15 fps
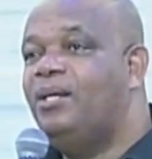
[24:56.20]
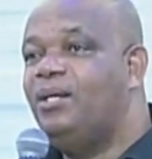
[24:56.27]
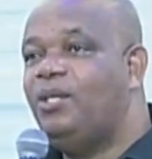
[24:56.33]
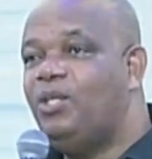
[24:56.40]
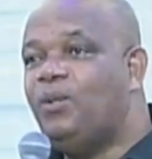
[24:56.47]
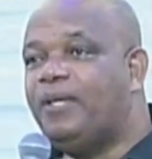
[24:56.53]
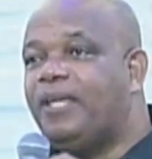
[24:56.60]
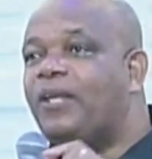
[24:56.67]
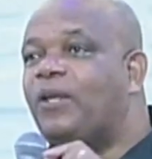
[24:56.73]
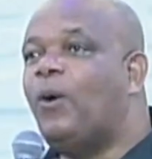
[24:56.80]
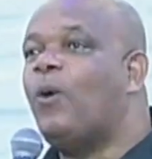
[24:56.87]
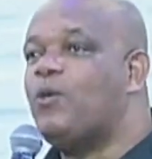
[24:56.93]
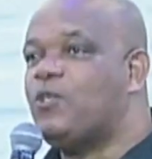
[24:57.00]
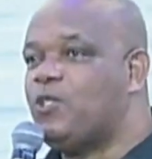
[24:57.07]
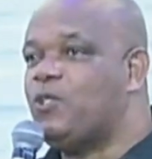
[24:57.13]
can
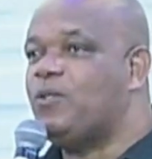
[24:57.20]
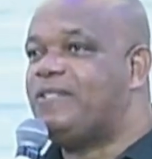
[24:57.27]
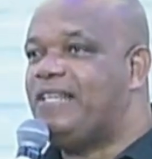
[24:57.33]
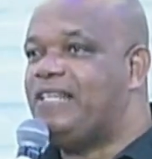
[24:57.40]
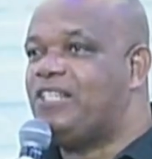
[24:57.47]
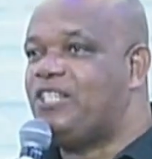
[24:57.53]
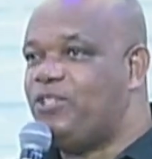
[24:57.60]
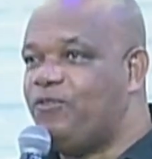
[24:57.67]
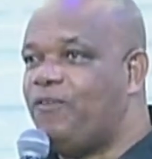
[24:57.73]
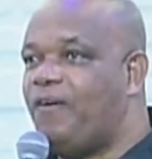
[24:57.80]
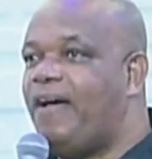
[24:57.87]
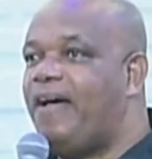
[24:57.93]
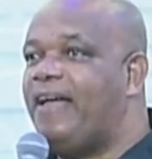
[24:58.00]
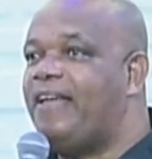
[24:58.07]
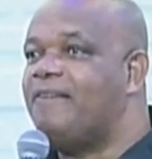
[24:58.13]
also
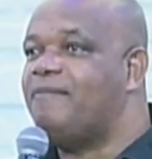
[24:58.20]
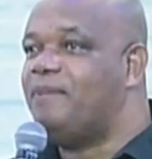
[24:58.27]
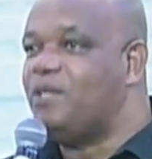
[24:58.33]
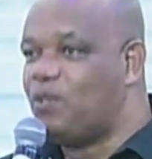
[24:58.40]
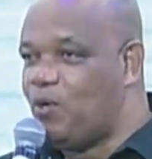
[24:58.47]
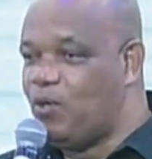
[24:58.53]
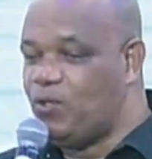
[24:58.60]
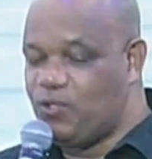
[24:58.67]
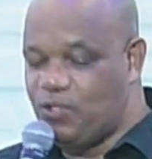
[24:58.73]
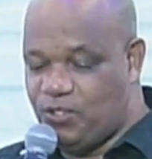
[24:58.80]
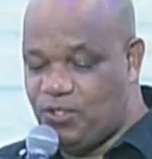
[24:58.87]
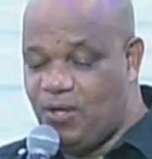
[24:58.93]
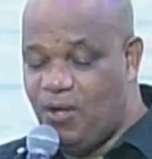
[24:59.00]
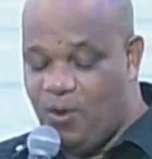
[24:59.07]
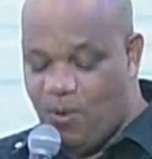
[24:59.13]
testify
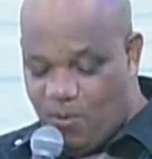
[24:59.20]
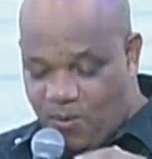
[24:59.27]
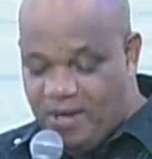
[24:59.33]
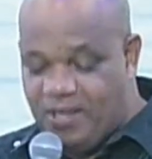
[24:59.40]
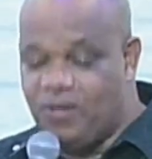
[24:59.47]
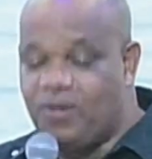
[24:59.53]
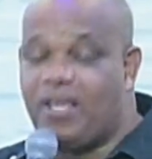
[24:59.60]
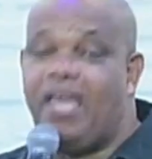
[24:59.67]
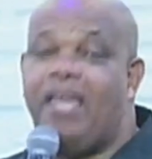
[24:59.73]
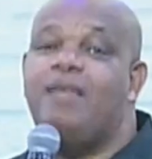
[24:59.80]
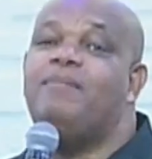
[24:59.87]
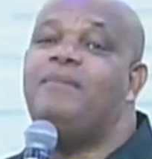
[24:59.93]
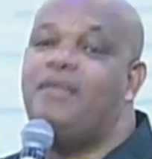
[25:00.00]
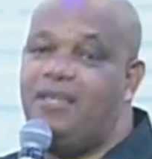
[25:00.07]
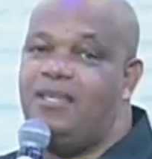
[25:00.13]
because when you came
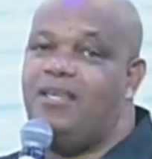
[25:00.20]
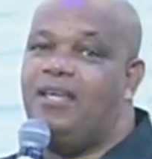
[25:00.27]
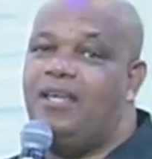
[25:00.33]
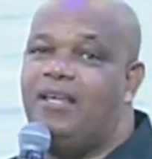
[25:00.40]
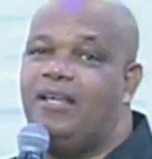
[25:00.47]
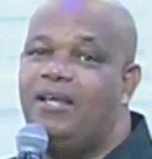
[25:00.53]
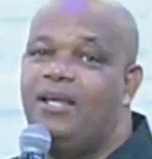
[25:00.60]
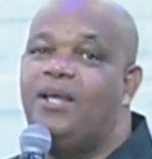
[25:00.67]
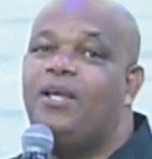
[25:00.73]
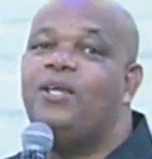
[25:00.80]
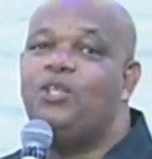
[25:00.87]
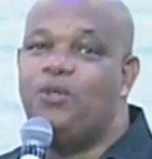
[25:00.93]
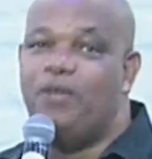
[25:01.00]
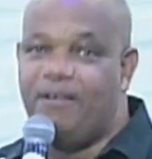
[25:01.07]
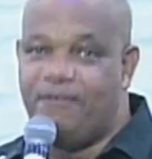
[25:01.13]
here,
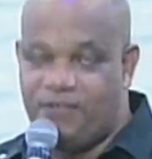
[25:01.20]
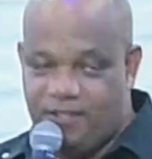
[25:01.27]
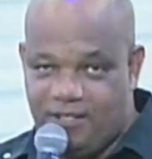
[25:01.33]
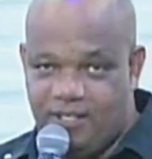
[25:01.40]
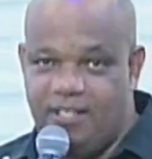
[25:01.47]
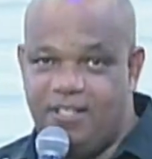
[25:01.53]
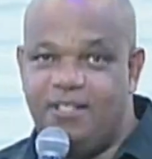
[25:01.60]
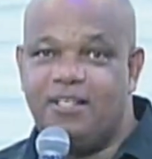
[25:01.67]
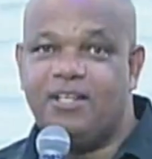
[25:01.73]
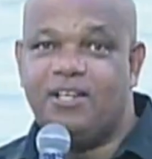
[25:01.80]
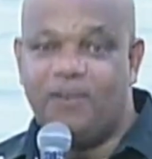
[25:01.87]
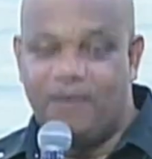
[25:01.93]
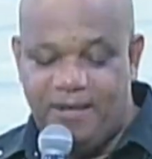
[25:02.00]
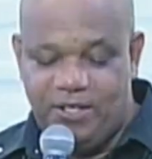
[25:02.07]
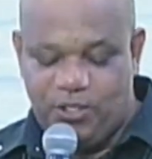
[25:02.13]
you have seen the
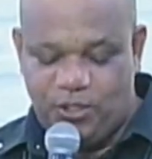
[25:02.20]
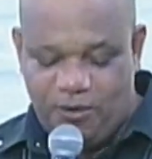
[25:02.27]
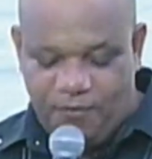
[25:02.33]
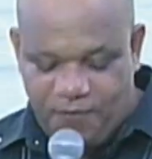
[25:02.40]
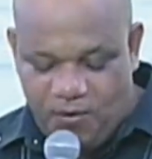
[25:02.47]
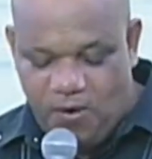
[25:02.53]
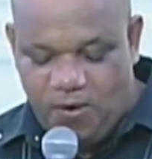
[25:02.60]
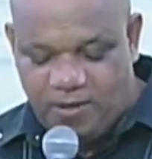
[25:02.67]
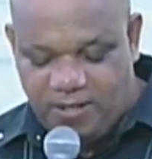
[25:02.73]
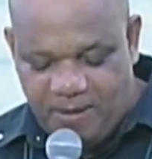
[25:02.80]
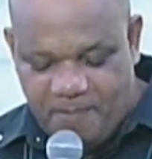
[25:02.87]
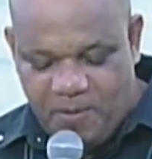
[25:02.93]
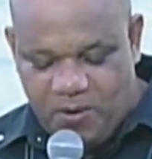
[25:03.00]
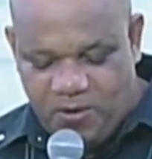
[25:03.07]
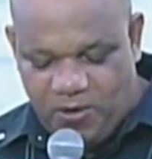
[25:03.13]
grace of God
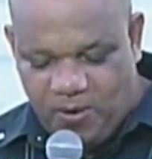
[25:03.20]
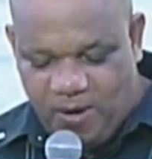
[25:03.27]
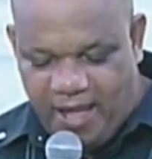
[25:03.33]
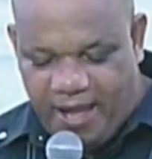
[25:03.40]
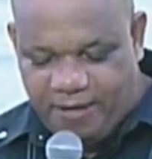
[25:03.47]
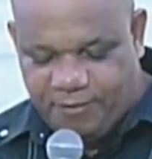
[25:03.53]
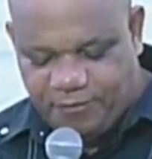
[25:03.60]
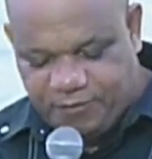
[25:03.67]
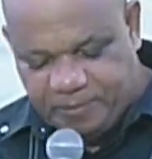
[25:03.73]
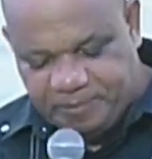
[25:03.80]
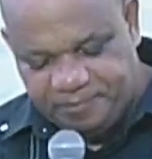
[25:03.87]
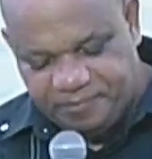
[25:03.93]
upon your life. But I